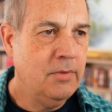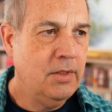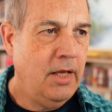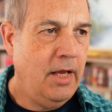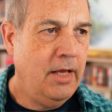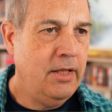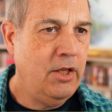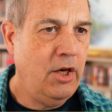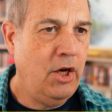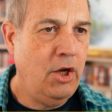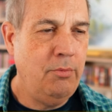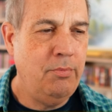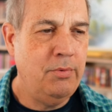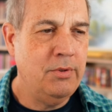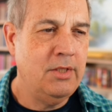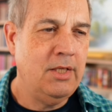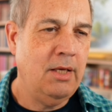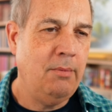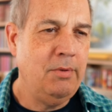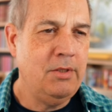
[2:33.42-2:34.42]
And that
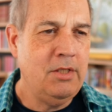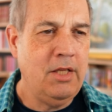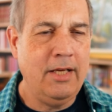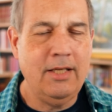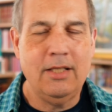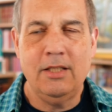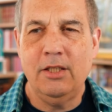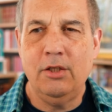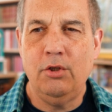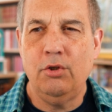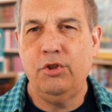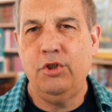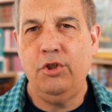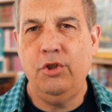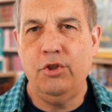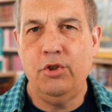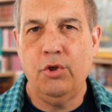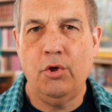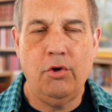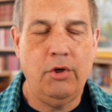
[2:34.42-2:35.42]
opens up, it's like a little
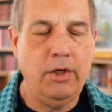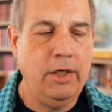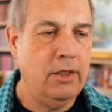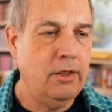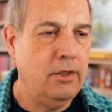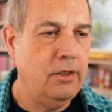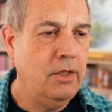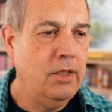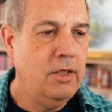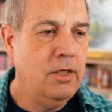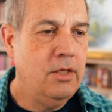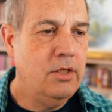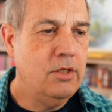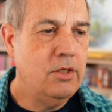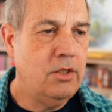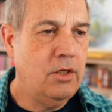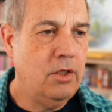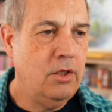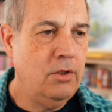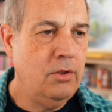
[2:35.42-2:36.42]
tutorial.
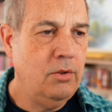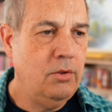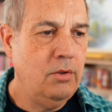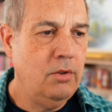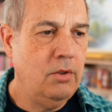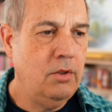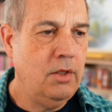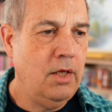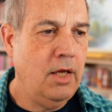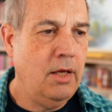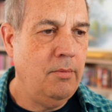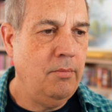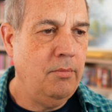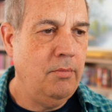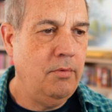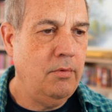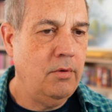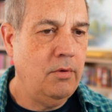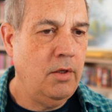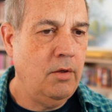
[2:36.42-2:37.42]
So
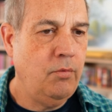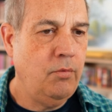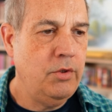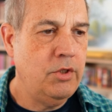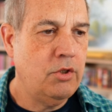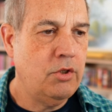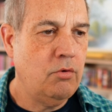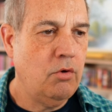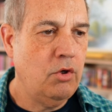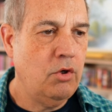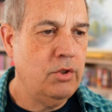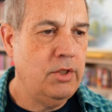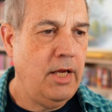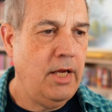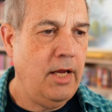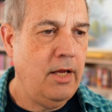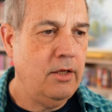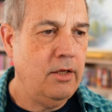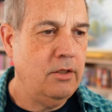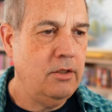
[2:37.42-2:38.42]
if we scroll
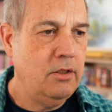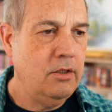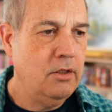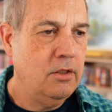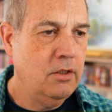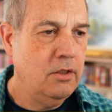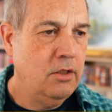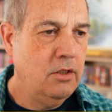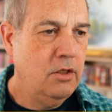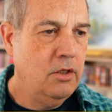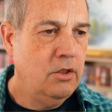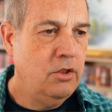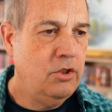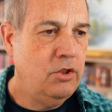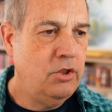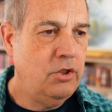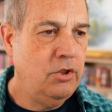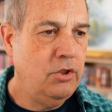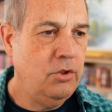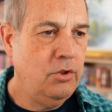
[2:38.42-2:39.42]
down
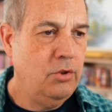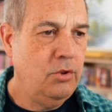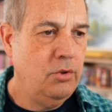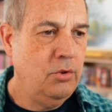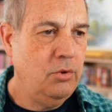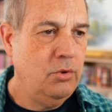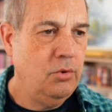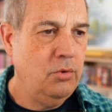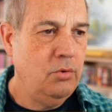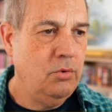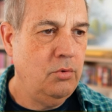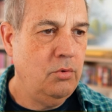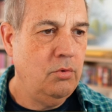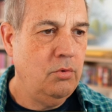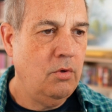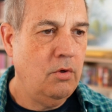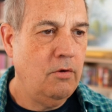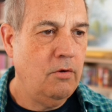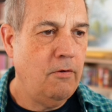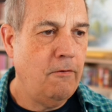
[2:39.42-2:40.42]

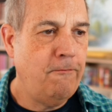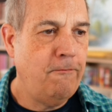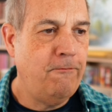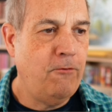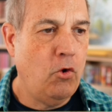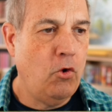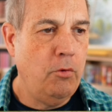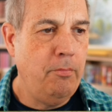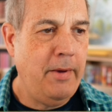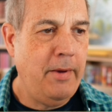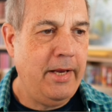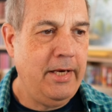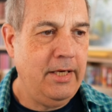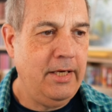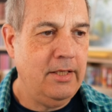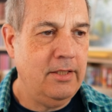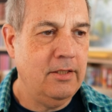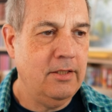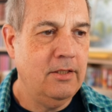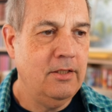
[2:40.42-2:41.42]
to
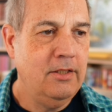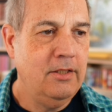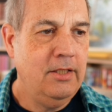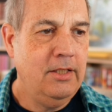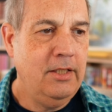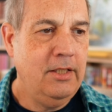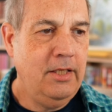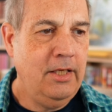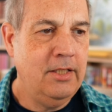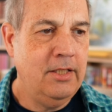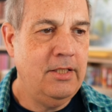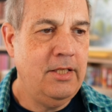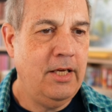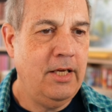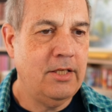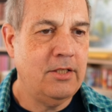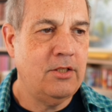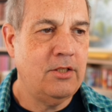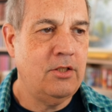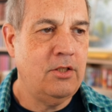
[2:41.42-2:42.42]
formatting in
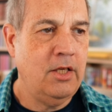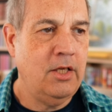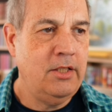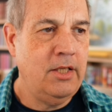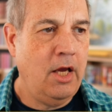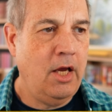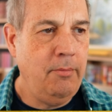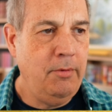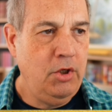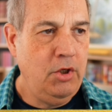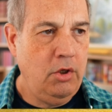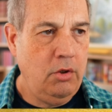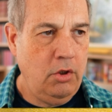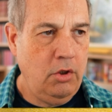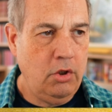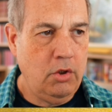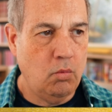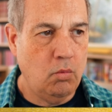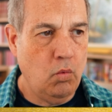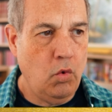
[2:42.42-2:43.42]
text, so I mean,
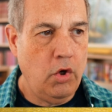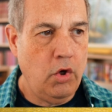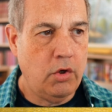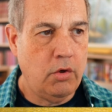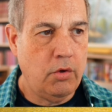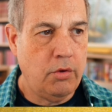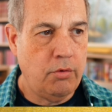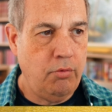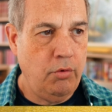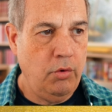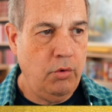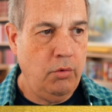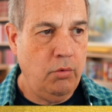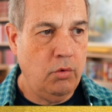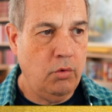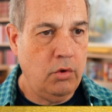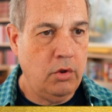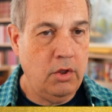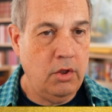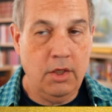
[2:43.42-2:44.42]
you can work
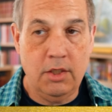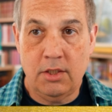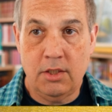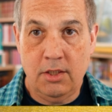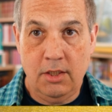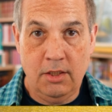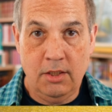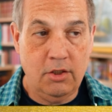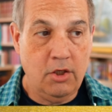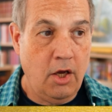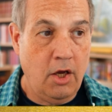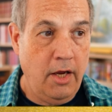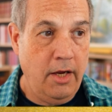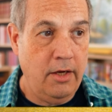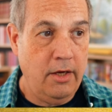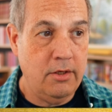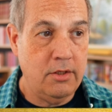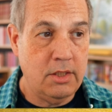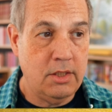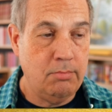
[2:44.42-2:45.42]
through this
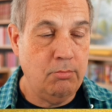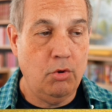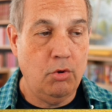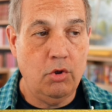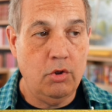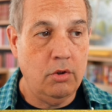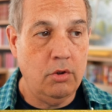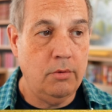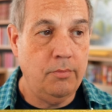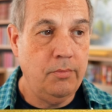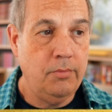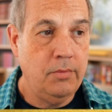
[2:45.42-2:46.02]
entire small